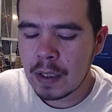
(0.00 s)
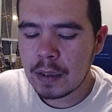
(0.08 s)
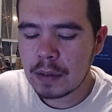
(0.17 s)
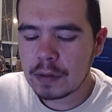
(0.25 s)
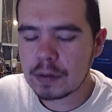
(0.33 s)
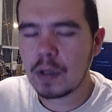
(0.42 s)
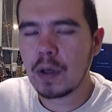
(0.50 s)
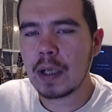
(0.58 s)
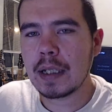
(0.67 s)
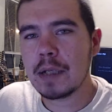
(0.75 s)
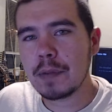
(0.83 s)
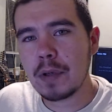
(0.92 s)
So I
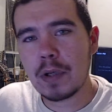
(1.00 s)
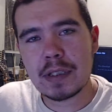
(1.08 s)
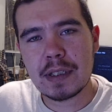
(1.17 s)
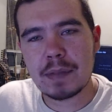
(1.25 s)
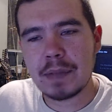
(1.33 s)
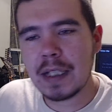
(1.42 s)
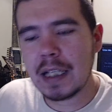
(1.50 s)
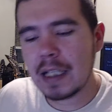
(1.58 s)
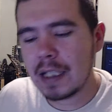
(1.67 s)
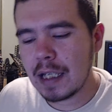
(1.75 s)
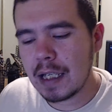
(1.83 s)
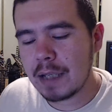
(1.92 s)
ended up going to the meeting
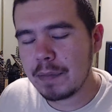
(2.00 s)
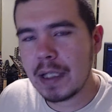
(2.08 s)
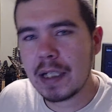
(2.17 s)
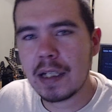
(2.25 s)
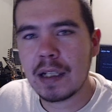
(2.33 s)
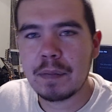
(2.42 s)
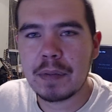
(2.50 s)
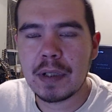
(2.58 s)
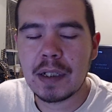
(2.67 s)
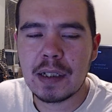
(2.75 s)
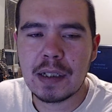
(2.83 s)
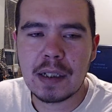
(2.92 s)
and meeting up
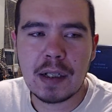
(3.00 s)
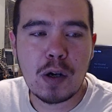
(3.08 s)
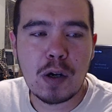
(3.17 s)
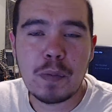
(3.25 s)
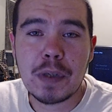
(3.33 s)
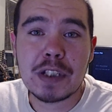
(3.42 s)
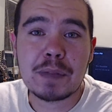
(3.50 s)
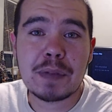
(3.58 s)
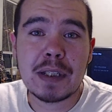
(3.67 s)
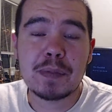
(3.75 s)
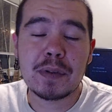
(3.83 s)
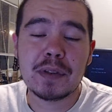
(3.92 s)
a whole bunch of
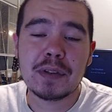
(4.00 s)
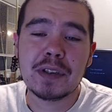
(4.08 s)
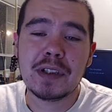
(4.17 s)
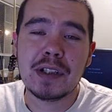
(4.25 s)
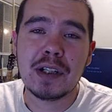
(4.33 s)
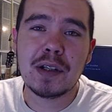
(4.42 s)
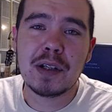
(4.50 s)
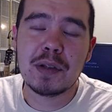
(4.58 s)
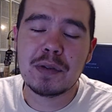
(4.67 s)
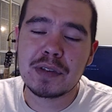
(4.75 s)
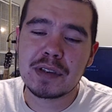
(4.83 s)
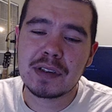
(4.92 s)
people. It
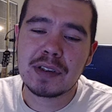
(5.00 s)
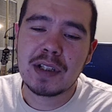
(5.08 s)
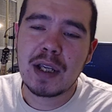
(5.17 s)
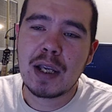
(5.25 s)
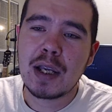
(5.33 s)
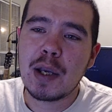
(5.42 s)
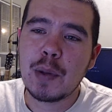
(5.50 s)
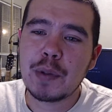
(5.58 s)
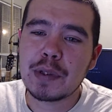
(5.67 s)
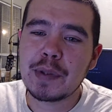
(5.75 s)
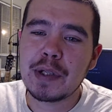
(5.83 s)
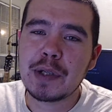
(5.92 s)
was
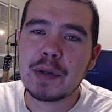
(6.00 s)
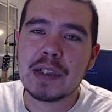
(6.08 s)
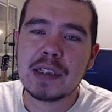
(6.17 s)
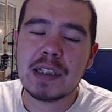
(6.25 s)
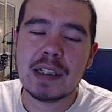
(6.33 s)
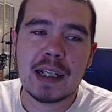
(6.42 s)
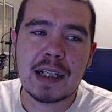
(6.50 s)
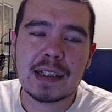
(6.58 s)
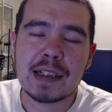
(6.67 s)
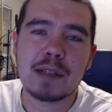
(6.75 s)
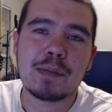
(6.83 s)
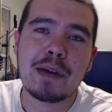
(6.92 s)
pretty crazy. Like I said,
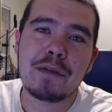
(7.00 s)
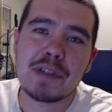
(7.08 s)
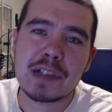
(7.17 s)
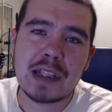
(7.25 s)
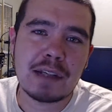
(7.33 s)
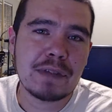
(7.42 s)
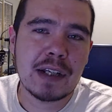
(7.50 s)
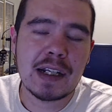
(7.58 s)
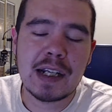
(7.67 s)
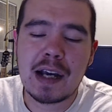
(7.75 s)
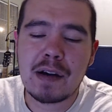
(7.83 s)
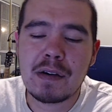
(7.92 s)
it was my first time flying
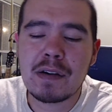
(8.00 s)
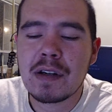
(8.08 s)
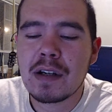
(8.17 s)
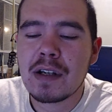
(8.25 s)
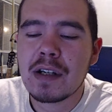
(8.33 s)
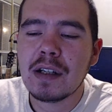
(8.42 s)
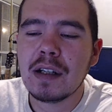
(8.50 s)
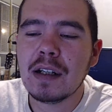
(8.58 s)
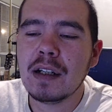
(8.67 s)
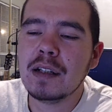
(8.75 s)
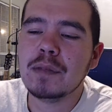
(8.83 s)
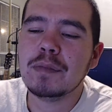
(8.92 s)
out.
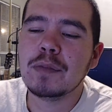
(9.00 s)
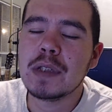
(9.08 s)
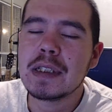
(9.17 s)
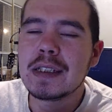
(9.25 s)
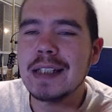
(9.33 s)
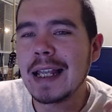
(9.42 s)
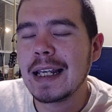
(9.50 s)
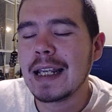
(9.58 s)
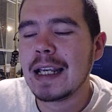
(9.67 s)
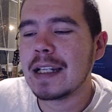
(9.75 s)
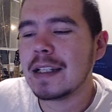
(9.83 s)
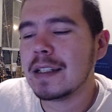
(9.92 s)
Went to
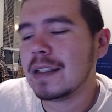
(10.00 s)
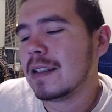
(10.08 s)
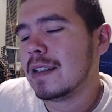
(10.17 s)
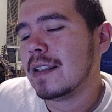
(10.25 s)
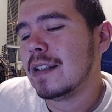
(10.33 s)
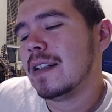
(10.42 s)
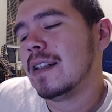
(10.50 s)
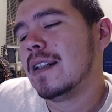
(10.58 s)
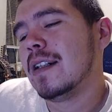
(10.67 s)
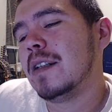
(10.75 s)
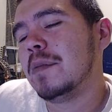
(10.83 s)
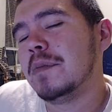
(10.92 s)
Atlanta.
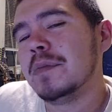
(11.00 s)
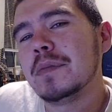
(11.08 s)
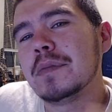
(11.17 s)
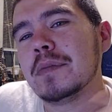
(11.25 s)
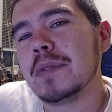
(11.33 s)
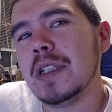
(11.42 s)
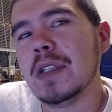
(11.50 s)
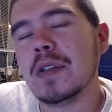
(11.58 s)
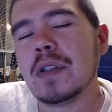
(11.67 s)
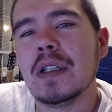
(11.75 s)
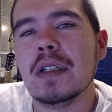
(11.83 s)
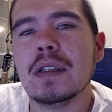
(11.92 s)
Um, you know,
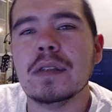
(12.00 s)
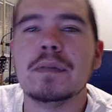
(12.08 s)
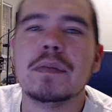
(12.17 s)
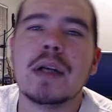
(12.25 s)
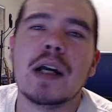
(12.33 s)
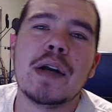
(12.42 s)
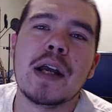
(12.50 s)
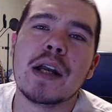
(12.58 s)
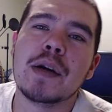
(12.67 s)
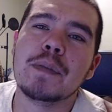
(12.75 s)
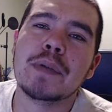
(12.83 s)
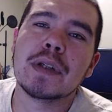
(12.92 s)
I had
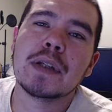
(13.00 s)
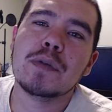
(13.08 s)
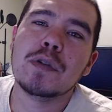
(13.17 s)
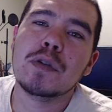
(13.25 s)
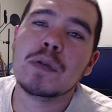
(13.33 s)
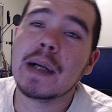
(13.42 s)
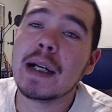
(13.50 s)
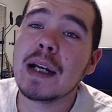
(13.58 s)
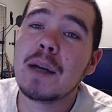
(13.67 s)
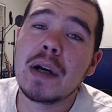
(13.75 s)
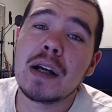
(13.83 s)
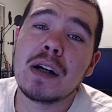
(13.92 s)
already booked the room. I got
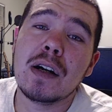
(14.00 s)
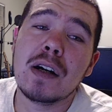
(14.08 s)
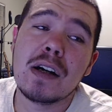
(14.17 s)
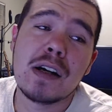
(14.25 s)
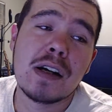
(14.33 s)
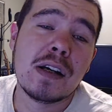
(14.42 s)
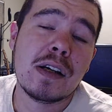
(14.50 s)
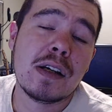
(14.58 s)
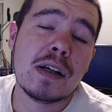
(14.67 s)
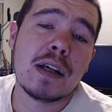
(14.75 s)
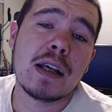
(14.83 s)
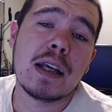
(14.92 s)
my car,
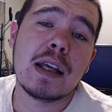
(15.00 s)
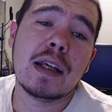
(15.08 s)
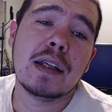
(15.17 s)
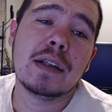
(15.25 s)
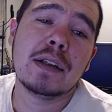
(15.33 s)
and